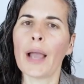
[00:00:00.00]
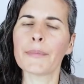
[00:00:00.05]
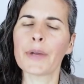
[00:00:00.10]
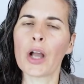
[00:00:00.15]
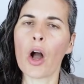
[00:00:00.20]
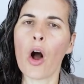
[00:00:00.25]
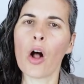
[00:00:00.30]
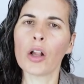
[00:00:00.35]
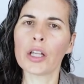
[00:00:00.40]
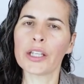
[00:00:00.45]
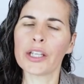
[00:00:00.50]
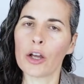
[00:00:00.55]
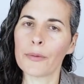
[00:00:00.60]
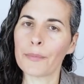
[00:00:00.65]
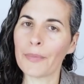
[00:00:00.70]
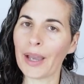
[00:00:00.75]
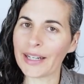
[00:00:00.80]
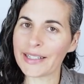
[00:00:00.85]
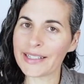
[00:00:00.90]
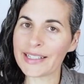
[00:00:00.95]
I'm calling
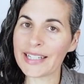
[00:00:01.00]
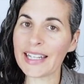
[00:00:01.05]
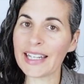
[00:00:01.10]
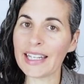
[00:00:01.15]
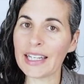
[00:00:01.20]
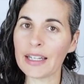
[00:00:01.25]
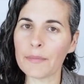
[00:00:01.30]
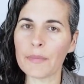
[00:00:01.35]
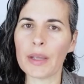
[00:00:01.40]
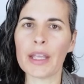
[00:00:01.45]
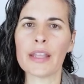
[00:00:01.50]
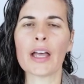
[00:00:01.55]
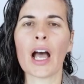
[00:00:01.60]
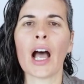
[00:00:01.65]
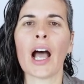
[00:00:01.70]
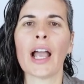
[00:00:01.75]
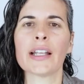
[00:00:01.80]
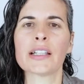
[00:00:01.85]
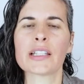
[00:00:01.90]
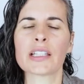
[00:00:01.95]
on my team in
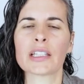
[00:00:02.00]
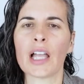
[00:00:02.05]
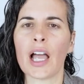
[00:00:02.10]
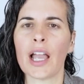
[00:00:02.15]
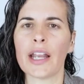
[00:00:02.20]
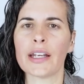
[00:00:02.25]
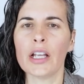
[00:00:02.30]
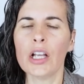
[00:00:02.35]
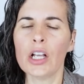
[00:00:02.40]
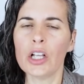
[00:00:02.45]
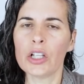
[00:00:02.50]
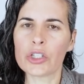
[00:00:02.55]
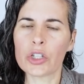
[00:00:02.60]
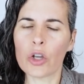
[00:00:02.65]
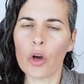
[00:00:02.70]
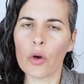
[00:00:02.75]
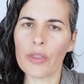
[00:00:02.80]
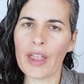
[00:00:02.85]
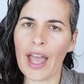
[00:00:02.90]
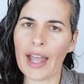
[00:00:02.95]
the highest light.
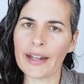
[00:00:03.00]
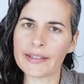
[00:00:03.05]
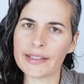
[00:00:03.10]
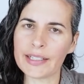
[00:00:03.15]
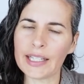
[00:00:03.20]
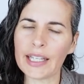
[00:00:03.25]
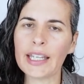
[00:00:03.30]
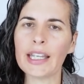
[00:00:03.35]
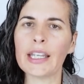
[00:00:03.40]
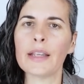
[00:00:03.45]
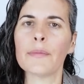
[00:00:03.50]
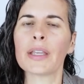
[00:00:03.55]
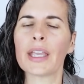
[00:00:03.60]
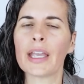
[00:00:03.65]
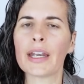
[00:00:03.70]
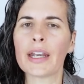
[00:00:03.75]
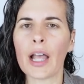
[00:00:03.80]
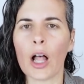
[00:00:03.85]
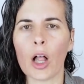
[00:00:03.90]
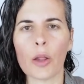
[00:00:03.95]
So that team
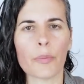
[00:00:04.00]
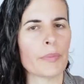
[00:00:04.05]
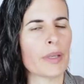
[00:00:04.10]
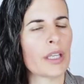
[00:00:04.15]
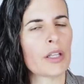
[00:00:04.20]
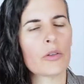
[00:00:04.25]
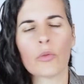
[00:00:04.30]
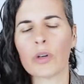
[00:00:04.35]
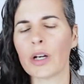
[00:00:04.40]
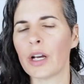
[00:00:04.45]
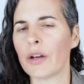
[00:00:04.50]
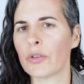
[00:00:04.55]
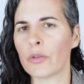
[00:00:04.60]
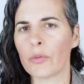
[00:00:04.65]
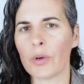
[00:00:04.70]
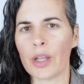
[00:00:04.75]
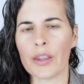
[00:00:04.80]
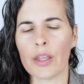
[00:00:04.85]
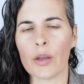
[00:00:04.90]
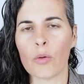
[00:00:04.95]
can help me in
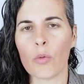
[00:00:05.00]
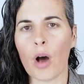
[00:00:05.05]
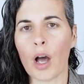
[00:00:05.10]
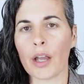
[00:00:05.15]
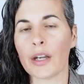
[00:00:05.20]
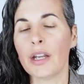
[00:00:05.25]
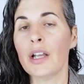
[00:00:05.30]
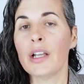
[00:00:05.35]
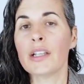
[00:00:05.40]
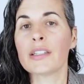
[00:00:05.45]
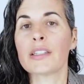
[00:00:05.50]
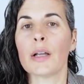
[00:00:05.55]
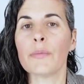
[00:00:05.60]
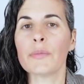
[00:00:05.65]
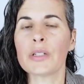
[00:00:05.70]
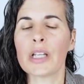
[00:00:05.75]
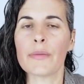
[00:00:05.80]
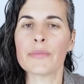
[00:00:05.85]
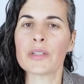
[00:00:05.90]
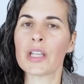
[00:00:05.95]
whatever way they want.
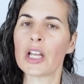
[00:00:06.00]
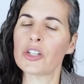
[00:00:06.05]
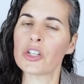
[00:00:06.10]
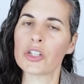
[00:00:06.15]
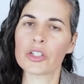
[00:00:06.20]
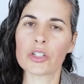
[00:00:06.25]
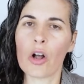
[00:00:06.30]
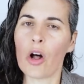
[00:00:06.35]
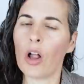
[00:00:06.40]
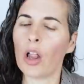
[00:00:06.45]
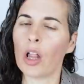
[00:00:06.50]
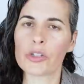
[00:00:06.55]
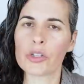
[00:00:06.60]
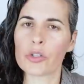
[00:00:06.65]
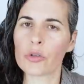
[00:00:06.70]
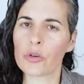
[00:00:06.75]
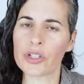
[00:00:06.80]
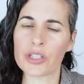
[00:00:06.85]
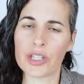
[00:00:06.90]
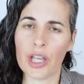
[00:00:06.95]
Sometimes I just call on
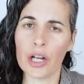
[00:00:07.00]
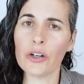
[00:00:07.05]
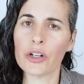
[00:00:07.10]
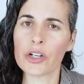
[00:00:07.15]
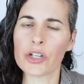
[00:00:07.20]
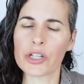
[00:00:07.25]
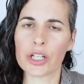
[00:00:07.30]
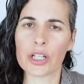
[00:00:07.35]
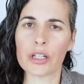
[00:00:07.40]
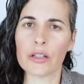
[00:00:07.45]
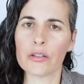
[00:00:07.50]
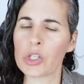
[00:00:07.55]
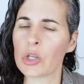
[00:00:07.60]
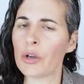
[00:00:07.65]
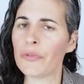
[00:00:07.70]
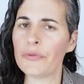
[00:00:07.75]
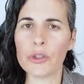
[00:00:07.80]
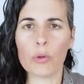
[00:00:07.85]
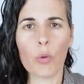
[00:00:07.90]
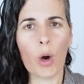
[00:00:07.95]
source energy.
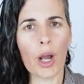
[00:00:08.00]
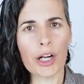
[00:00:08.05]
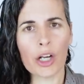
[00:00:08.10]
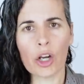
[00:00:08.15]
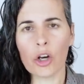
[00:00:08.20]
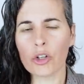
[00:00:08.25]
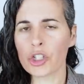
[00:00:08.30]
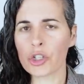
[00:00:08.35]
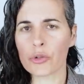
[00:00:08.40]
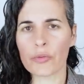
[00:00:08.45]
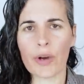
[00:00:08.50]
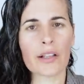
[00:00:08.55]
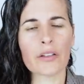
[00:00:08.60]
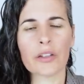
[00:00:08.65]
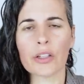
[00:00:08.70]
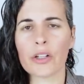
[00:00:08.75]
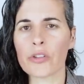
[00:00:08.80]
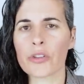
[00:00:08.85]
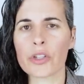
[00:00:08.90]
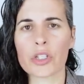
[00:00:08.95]
So if you want to go
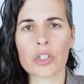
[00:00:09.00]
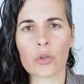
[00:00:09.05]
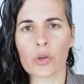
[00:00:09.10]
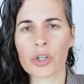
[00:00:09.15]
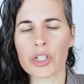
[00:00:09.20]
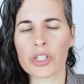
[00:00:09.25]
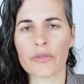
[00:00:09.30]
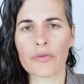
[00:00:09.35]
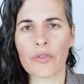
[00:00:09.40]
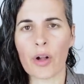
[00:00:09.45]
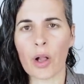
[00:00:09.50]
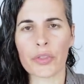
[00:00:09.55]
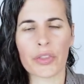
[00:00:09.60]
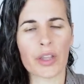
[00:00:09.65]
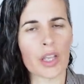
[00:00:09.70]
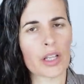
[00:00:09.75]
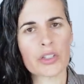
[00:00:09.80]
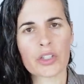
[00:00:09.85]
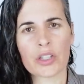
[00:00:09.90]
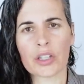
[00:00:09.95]
directly to the source of
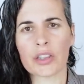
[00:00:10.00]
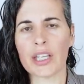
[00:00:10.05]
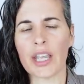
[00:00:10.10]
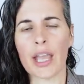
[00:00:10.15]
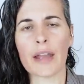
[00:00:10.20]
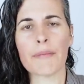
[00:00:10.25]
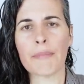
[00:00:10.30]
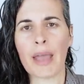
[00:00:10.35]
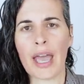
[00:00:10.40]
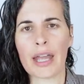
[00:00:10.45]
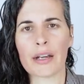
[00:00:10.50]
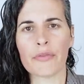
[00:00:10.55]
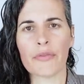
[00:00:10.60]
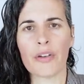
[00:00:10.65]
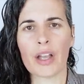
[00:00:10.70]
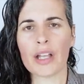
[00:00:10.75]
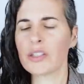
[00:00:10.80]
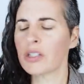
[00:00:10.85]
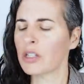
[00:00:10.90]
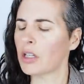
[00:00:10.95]
all things, to the
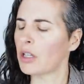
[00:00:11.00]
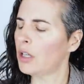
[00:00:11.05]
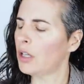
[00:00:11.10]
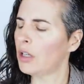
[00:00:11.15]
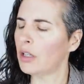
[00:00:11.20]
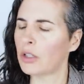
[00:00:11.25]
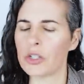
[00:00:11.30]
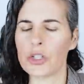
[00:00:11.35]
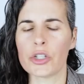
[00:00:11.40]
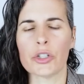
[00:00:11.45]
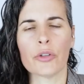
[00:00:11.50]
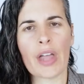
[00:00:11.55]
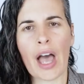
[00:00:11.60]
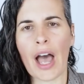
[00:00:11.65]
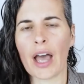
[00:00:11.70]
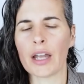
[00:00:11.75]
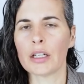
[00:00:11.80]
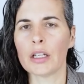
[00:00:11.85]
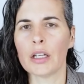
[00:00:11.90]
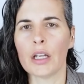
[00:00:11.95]
unmanifest, do
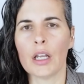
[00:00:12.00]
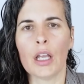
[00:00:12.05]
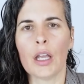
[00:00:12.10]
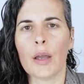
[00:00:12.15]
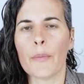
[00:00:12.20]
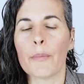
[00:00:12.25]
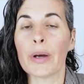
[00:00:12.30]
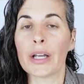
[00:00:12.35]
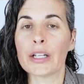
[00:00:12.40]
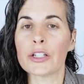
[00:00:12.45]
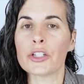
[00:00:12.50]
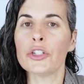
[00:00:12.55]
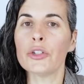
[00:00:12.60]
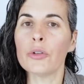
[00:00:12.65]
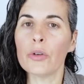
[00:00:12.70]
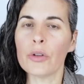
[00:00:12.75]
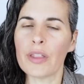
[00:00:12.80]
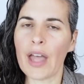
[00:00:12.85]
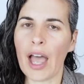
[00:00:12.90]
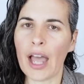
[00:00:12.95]
that but
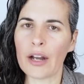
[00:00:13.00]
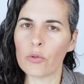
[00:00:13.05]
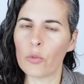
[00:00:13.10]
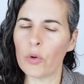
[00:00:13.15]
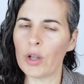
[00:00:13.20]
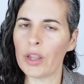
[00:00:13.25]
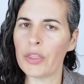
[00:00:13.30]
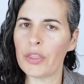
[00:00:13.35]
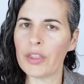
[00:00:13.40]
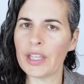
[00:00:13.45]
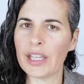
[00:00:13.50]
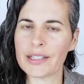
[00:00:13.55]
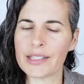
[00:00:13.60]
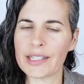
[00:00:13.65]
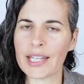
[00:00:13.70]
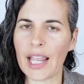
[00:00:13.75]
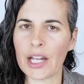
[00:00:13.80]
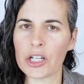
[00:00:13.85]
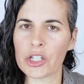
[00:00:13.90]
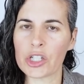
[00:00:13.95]
do that with the
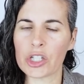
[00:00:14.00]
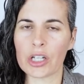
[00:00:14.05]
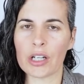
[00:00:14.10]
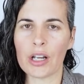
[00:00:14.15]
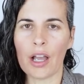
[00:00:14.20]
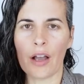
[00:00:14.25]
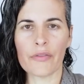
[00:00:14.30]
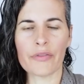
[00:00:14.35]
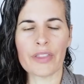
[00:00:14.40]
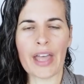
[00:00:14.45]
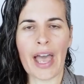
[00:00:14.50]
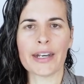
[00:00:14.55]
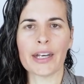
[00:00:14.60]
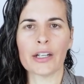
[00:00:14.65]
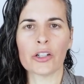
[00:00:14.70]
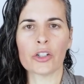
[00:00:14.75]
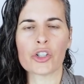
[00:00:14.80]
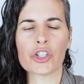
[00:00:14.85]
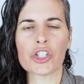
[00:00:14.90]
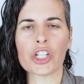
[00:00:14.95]
intention of that
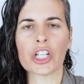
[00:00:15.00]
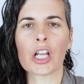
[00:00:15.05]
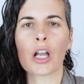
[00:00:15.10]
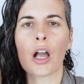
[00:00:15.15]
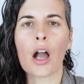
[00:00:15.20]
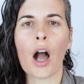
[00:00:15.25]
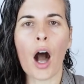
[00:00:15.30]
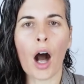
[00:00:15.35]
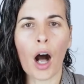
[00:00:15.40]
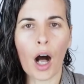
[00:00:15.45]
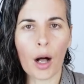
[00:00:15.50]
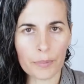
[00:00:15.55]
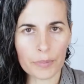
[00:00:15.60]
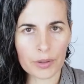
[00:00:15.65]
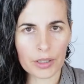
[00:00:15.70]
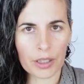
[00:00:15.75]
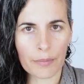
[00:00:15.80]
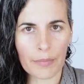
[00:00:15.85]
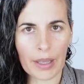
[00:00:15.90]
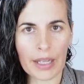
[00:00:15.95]
energy
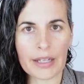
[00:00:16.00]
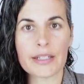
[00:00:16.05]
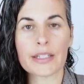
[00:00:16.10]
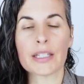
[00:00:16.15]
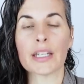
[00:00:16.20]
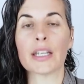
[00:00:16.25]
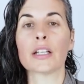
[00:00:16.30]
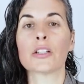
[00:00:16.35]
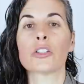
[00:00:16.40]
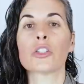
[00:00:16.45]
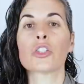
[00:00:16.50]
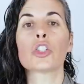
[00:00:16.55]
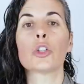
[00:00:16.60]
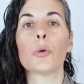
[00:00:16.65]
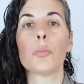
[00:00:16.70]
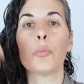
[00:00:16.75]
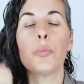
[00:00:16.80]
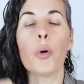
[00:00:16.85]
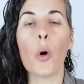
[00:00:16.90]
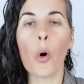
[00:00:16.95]
complementing,
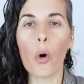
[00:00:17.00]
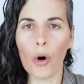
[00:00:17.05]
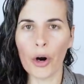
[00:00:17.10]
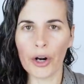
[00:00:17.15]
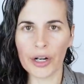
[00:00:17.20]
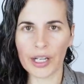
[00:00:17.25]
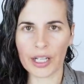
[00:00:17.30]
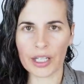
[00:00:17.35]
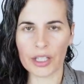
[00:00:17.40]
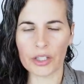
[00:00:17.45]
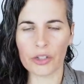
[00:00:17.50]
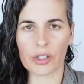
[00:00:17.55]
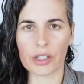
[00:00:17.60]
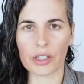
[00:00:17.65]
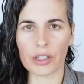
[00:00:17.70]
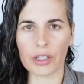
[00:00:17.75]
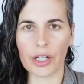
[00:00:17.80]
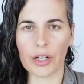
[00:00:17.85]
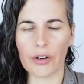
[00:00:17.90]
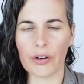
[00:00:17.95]
supporting your
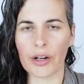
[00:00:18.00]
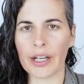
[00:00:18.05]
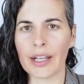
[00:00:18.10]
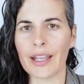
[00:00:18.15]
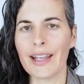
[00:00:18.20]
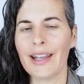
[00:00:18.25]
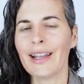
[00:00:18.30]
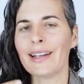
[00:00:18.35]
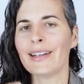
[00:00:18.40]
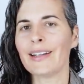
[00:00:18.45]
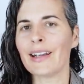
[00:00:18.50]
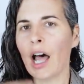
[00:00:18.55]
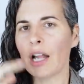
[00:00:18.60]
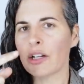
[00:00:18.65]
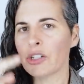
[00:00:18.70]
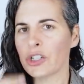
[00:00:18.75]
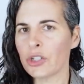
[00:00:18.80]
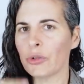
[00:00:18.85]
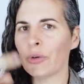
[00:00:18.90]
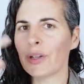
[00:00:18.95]
clearing,
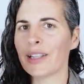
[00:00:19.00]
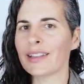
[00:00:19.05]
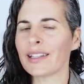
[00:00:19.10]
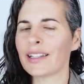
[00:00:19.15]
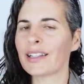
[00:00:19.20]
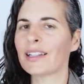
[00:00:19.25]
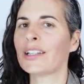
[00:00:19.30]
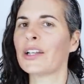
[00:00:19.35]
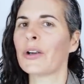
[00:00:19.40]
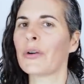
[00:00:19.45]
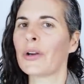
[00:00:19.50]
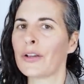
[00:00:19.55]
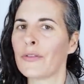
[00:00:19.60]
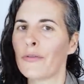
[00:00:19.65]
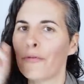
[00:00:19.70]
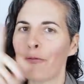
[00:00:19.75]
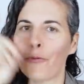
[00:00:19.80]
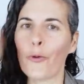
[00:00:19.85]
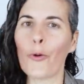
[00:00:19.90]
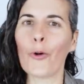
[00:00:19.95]
not doing the
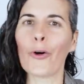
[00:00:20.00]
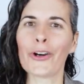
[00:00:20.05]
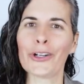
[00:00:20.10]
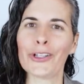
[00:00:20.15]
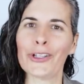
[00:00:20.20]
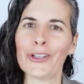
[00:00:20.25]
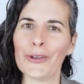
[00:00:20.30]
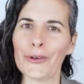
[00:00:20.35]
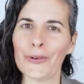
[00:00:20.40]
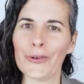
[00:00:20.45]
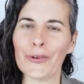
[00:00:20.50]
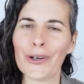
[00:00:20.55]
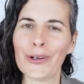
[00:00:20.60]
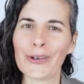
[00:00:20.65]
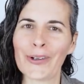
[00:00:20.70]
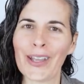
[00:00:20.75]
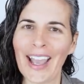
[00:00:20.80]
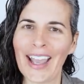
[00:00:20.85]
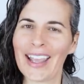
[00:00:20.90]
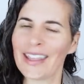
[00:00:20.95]
clearing for you.
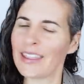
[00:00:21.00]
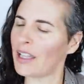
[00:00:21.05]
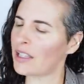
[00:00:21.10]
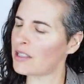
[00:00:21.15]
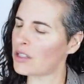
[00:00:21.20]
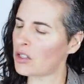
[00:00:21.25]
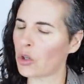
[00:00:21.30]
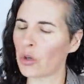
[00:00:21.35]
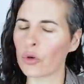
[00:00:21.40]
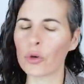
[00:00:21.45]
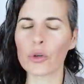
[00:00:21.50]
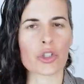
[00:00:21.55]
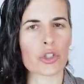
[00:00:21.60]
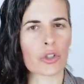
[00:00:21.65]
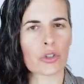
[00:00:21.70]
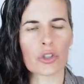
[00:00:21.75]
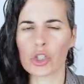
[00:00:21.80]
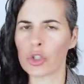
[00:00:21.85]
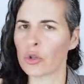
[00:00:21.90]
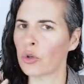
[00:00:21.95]
Okay. That's
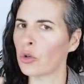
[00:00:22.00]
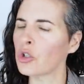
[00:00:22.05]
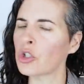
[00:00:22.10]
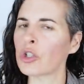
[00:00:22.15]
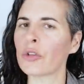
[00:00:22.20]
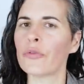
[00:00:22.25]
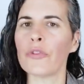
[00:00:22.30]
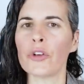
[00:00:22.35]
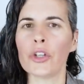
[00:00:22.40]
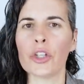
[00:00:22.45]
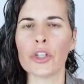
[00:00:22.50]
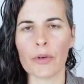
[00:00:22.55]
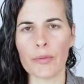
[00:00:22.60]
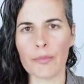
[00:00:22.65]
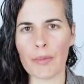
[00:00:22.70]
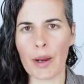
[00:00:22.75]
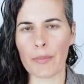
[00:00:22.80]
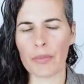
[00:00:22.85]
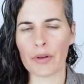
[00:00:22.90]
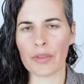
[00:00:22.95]
crucial. It's crucial for you to
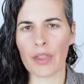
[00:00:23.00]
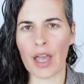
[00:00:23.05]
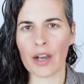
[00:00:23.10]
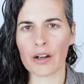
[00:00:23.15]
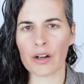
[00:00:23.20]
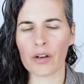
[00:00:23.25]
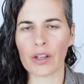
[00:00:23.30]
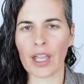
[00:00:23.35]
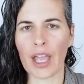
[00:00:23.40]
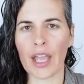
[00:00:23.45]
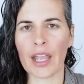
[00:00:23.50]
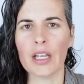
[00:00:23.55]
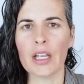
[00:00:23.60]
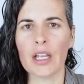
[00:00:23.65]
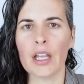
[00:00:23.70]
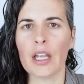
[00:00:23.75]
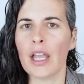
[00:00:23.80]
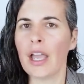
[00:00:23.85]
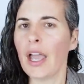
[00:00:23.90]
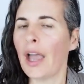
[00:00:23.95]
remember that.
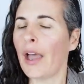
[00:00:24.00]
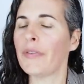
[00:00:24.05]
Okay.